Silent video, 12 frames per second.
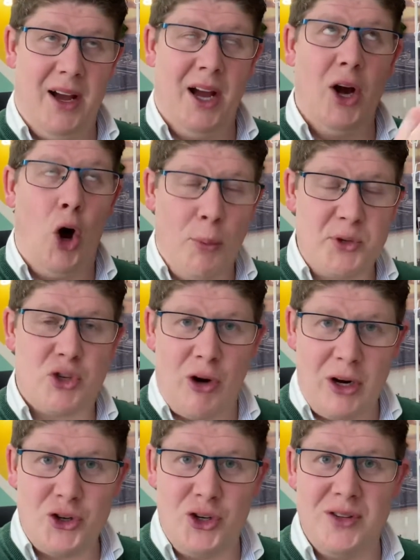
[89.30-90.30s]

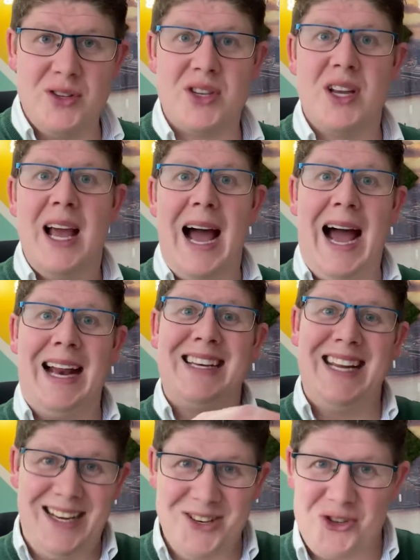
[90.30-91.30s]
obstructions and
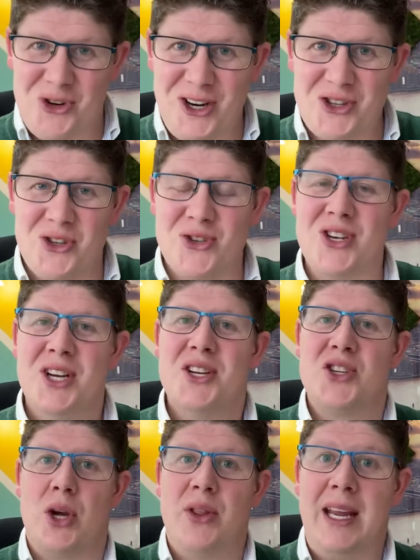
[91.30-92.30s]
instructions.
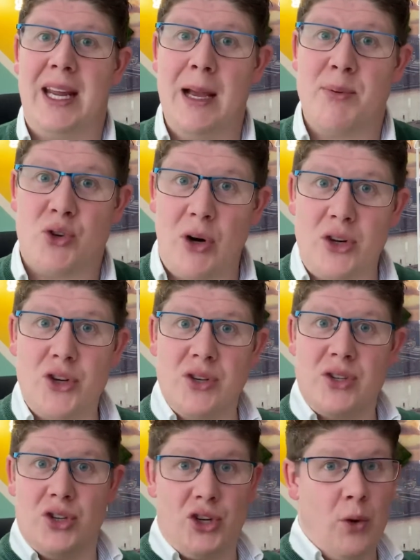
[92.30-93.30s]
So they get
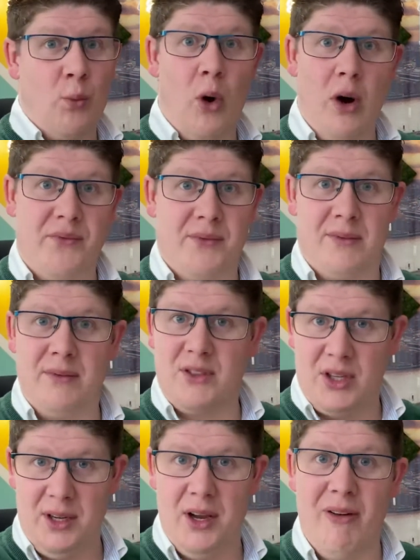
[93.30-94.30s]
obstructions to show what
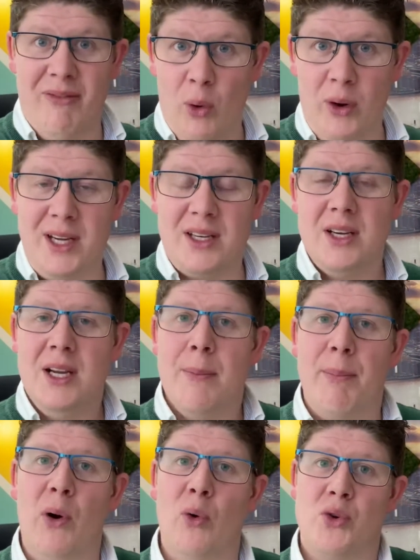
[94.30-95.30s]
to avoid,
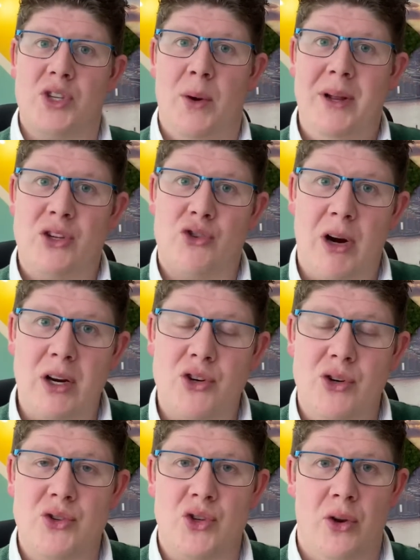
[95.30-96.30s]
but also
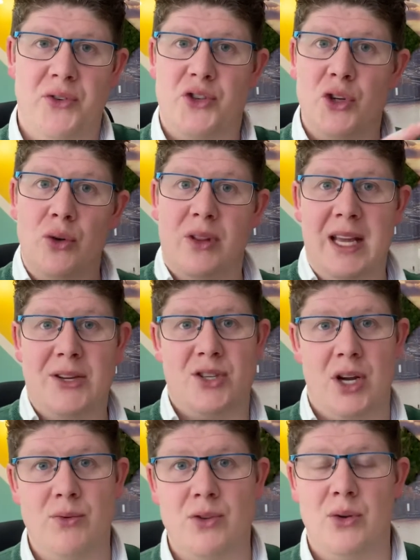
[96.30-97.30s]
instructions on do this,
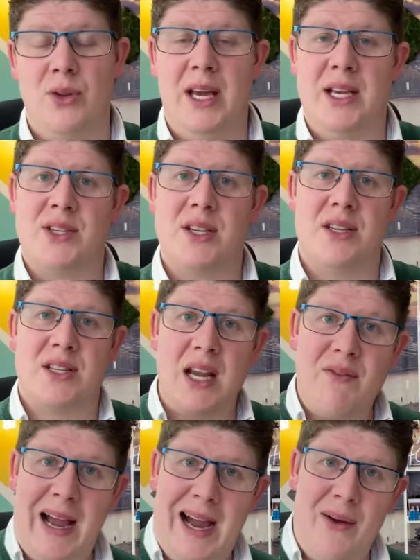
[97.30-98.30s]
don't do this,
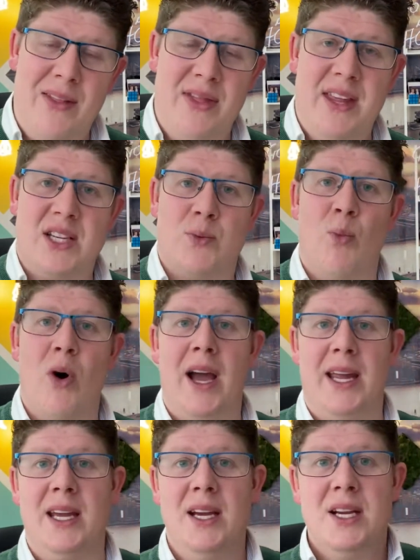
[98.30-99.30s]
save it out in this
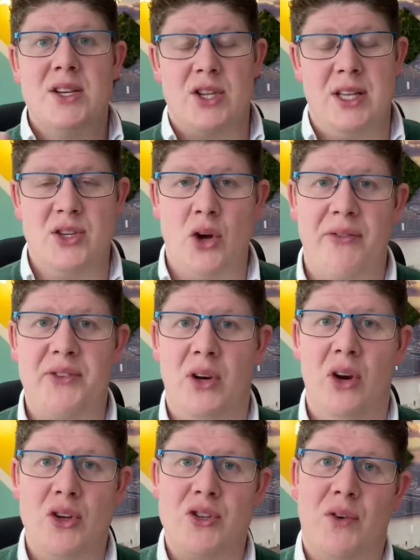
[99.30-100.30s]
way. So there's often
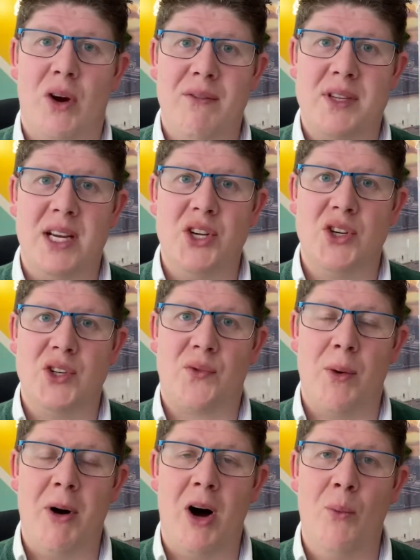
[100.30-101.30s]
lots of conversations
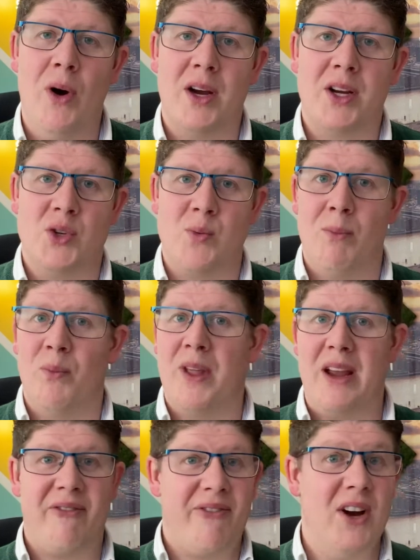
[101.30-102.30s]
from art workers when
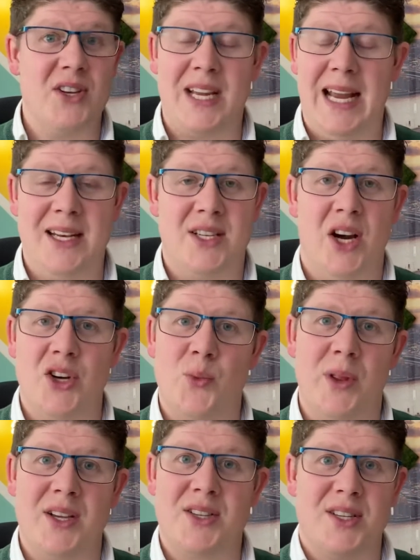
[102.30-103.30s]
they first get in touch
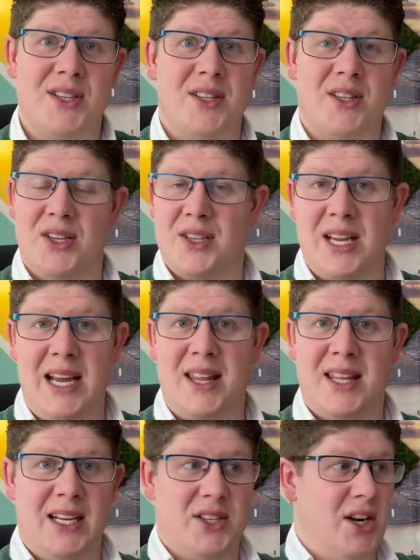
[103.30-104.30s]
with us to say
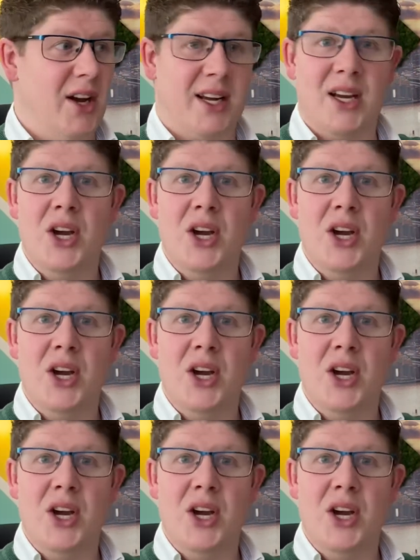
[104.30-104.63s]
things like,